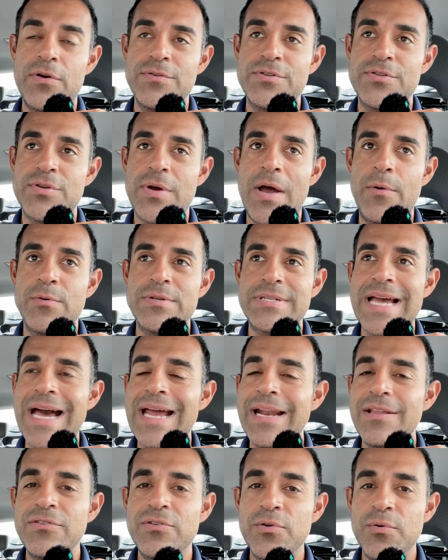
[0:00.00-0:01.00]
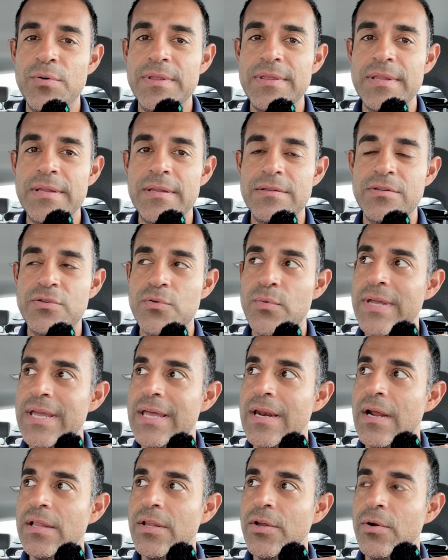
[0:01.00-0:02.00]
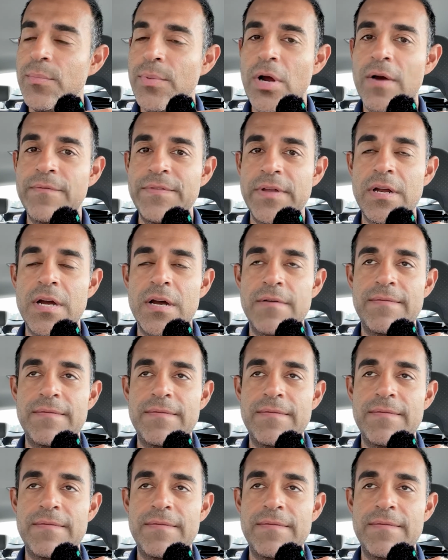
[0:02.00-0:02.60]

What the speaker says: So I was kind of doing it a little bit off the cuff.